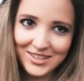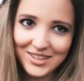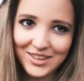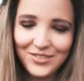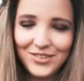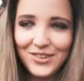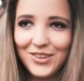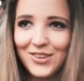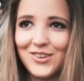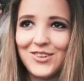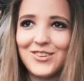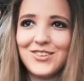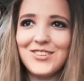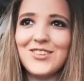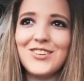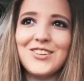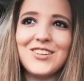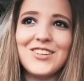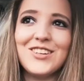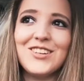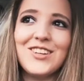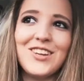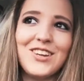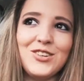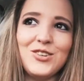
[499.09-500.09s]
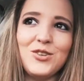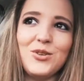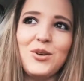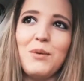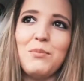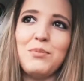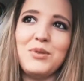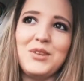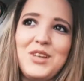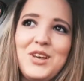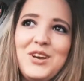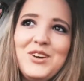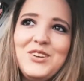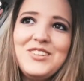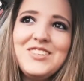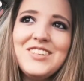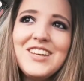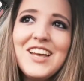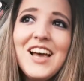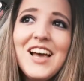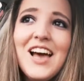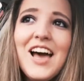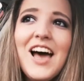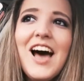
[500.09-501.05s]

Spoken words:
even though it's only, like, two episodes,